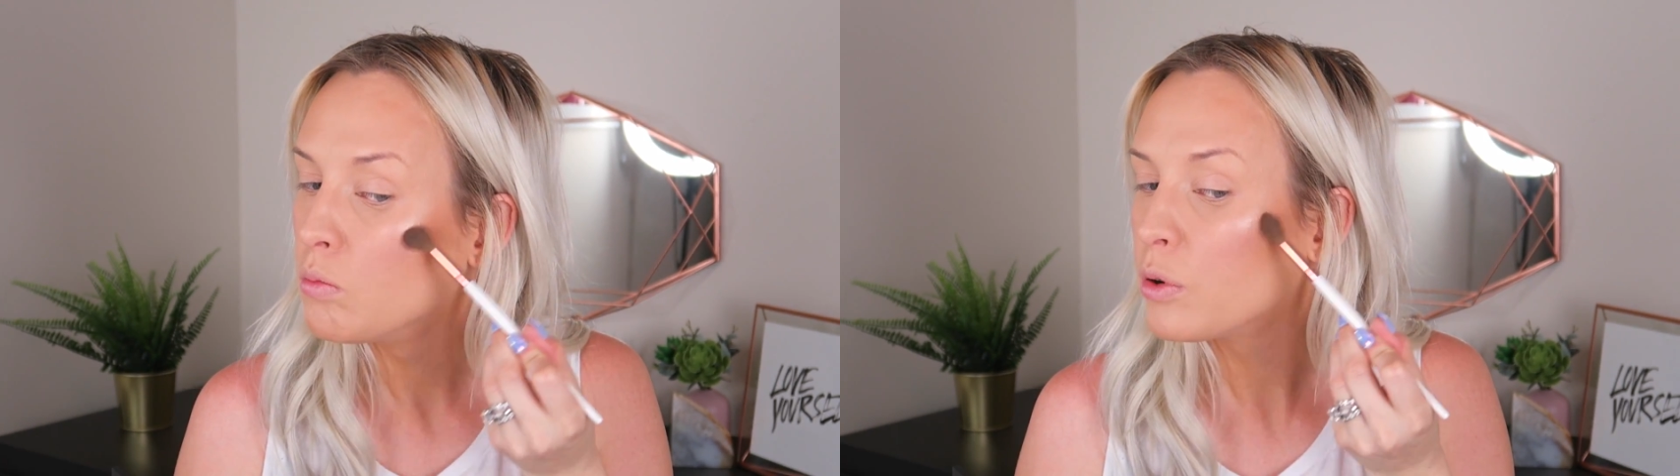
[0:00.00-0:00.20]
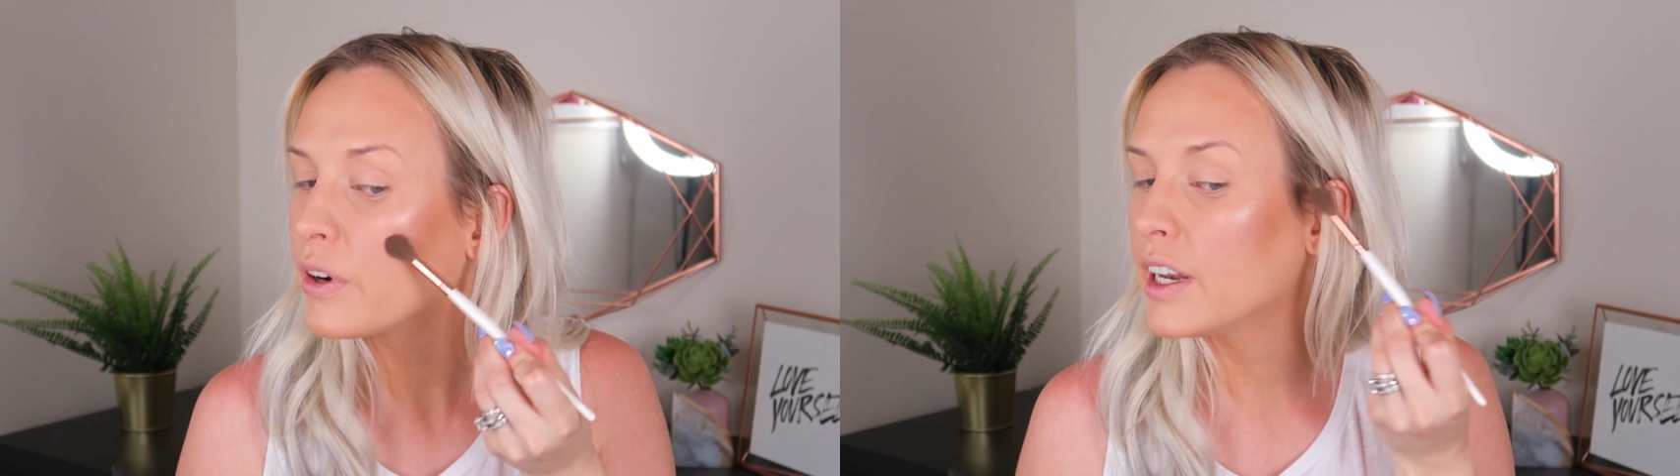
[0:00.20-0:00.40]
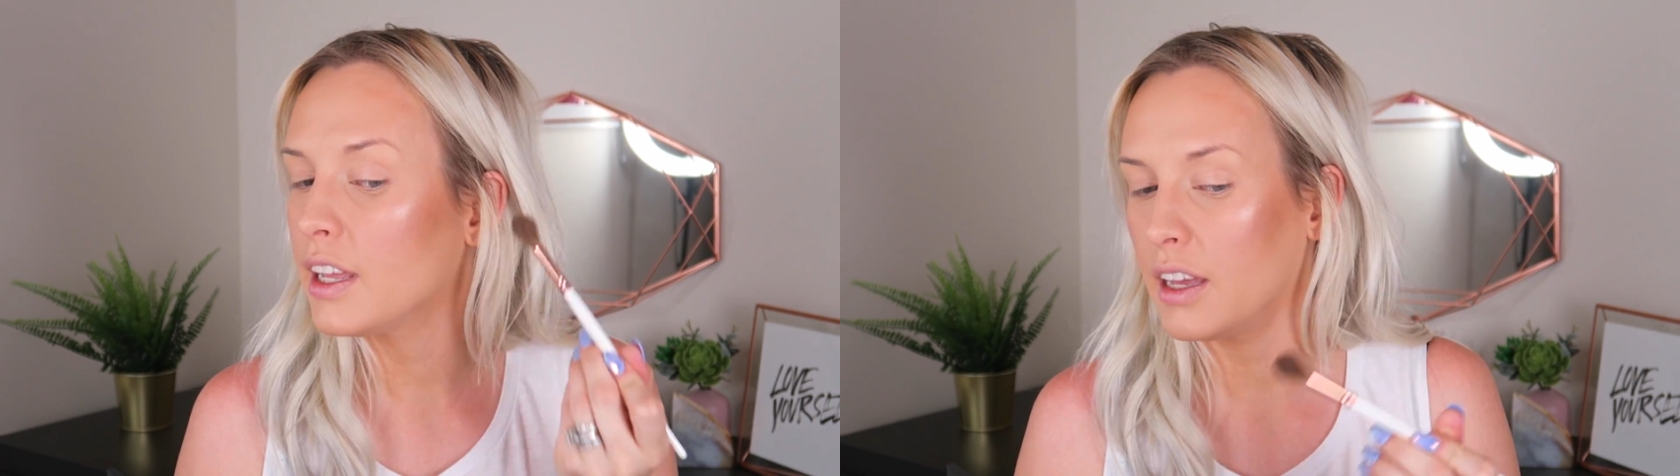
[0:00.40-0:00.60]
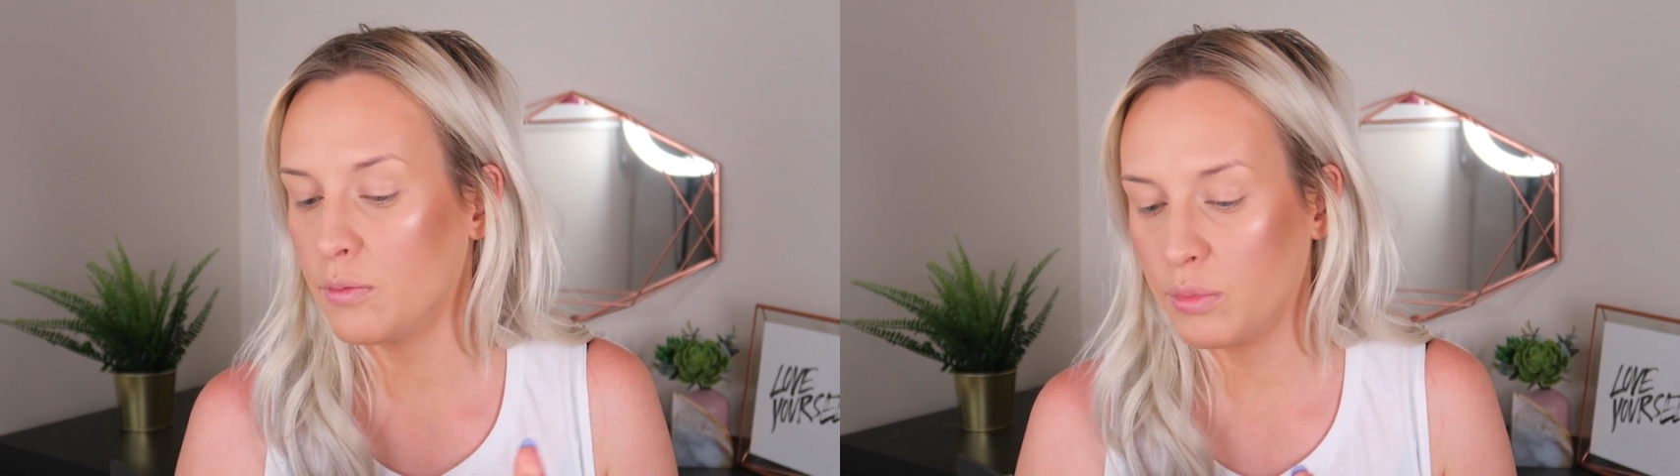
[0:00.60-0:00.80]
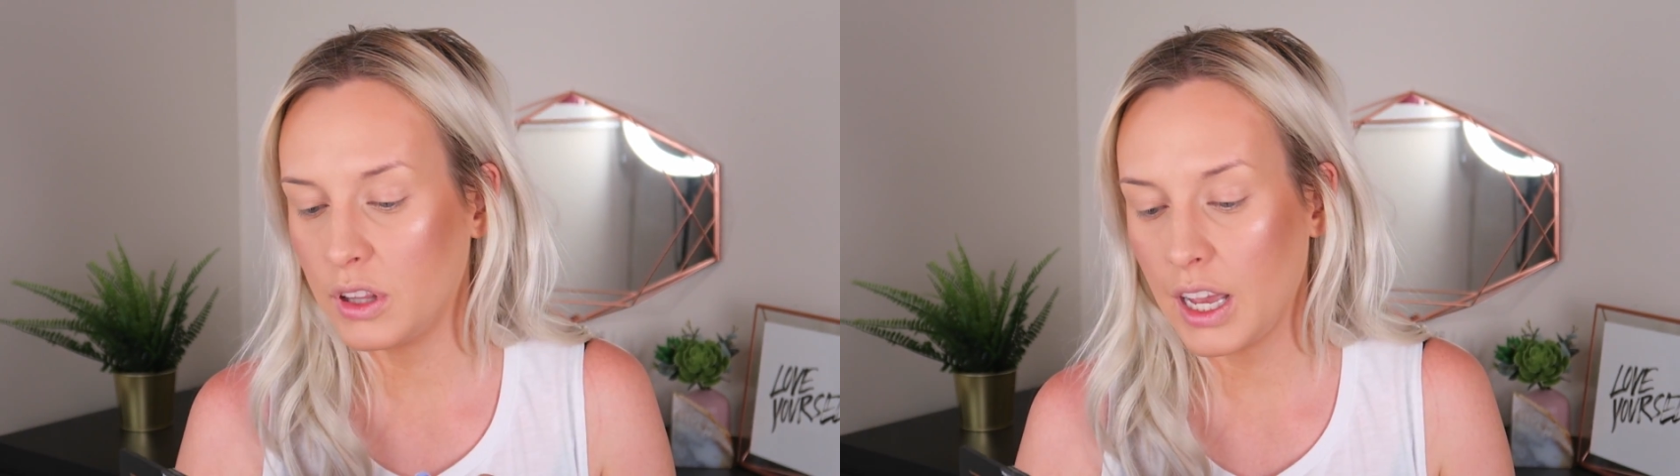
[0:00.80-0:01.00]
pretty
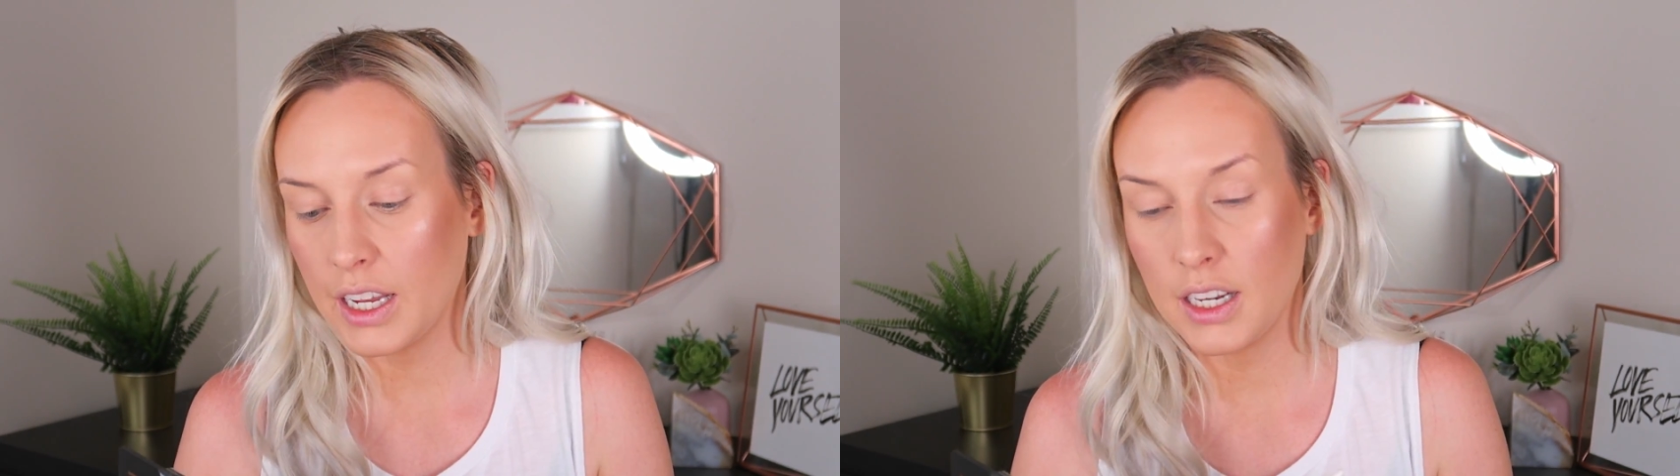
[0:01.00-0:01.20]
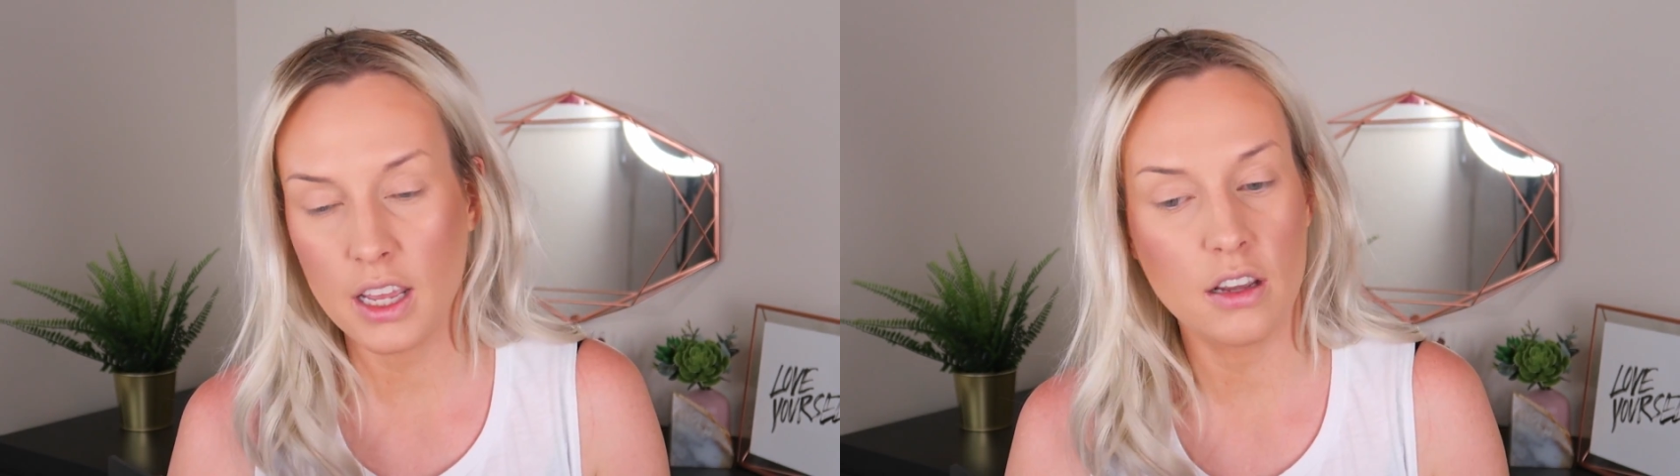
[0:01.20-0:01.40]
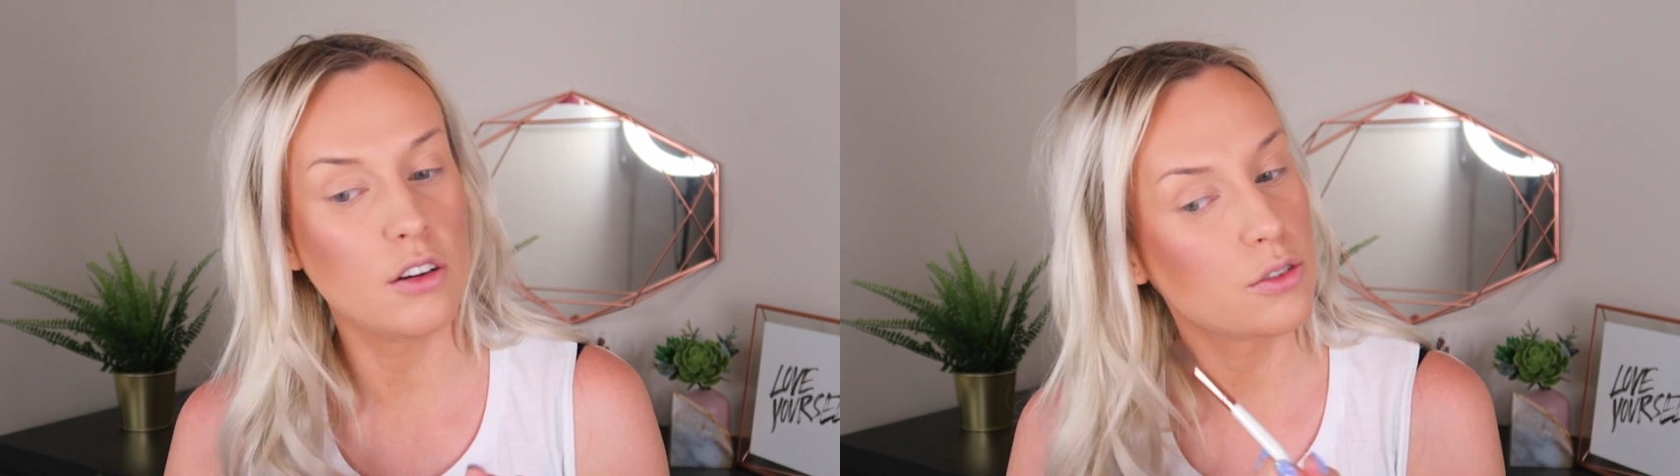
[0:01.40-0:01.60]
and blinding